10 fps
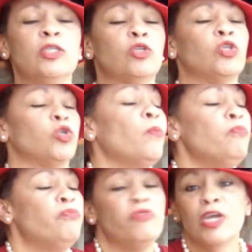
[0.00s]

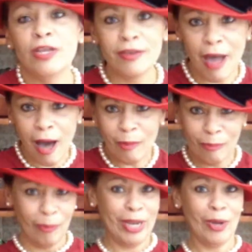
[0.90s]
something
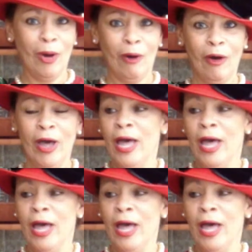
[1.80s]
Napoleon.